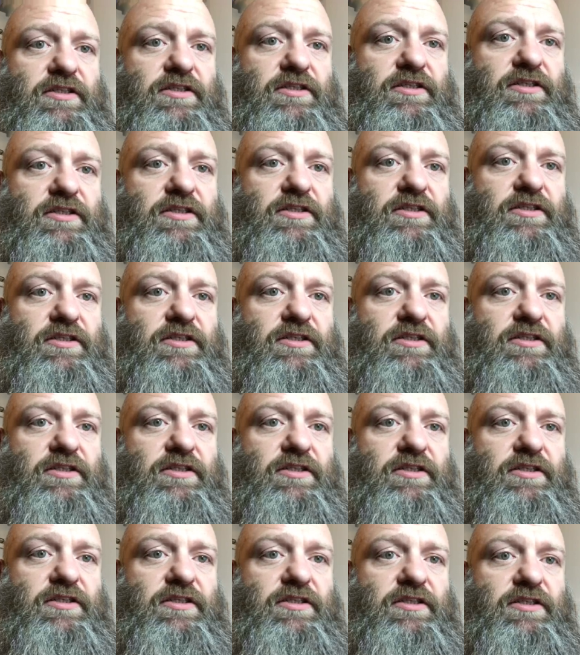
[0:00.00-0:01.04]
It
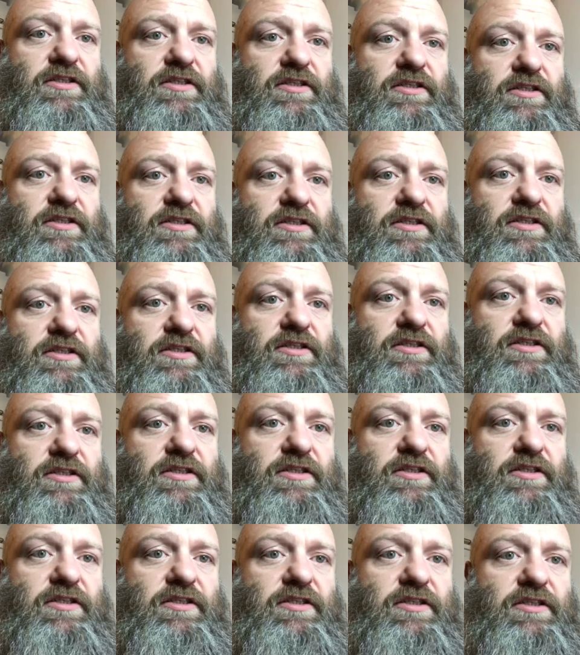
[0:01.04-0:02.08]
seems to have struck a chord with
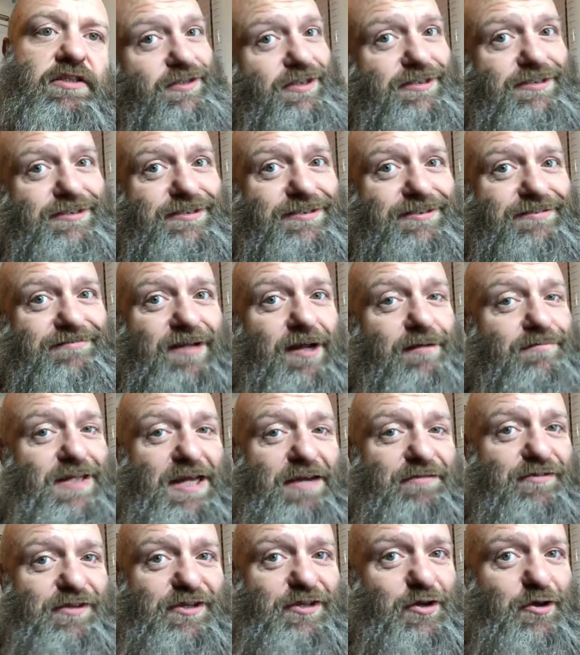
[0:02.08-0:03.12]
people because I'm
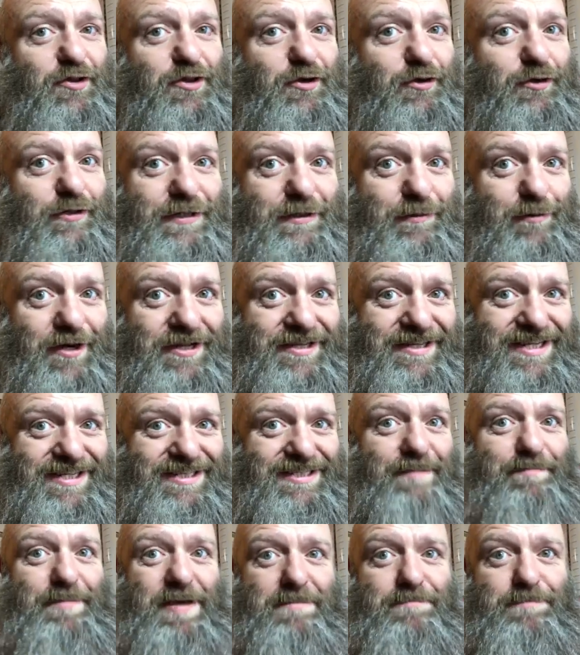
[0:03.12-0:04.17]
definitely not the only one
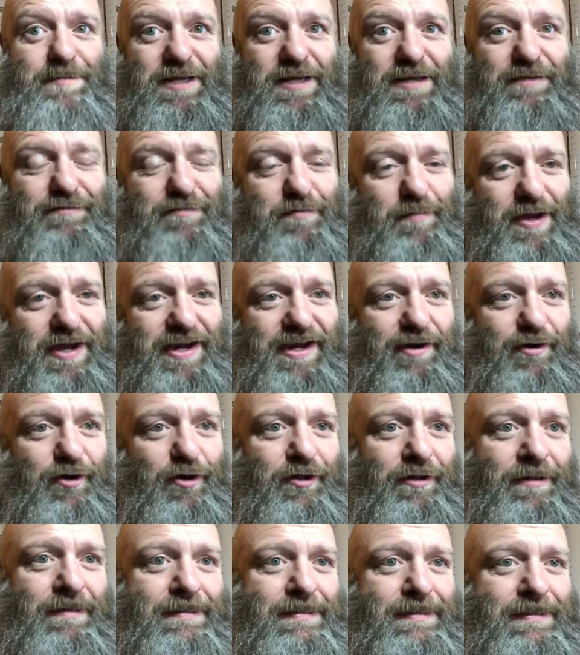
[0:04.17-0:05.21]
that's a bit peeved by it
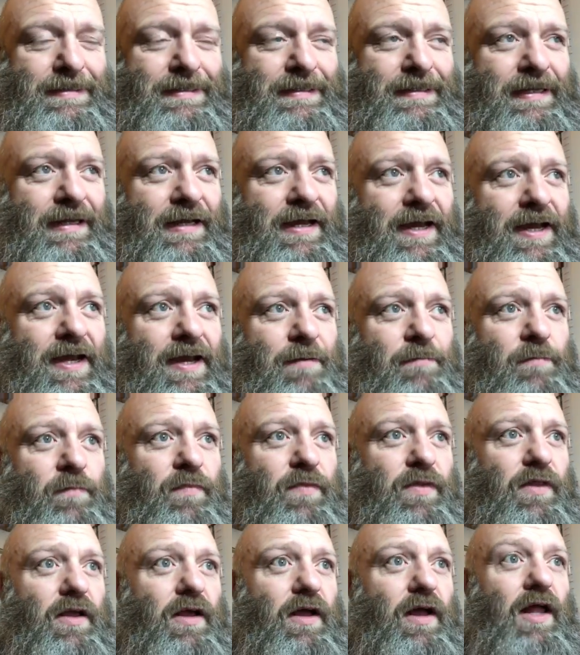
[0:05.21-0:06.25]
all. A
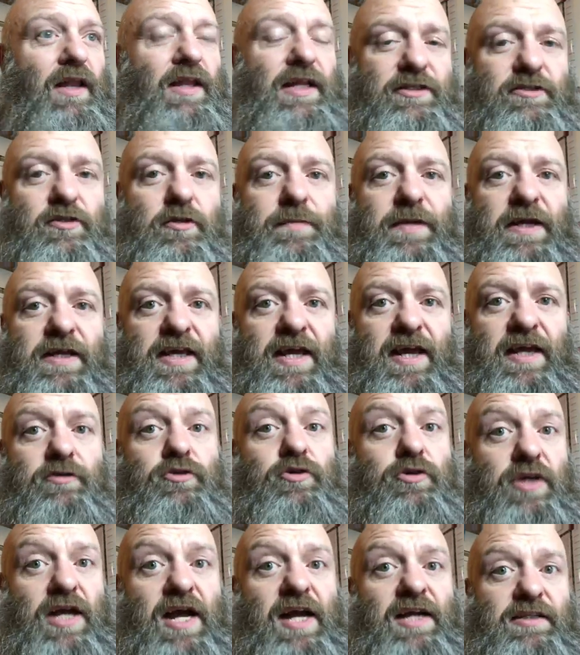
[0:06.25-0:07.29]
little bit, yeah.
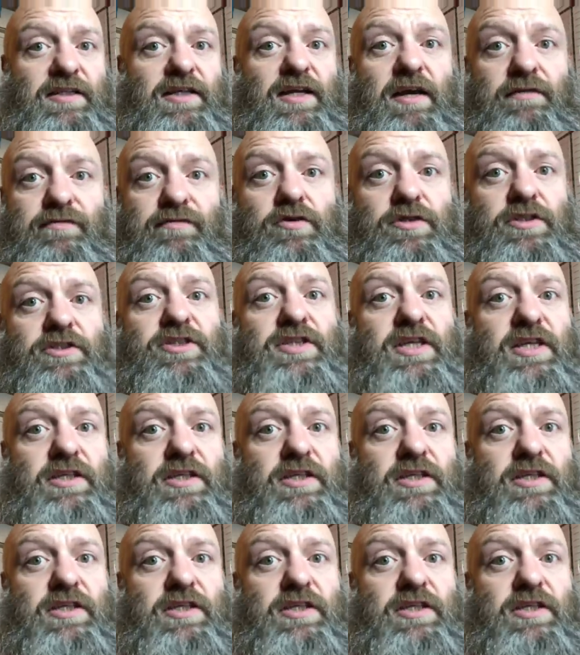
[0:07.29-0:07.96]
Ducati, I've got to say,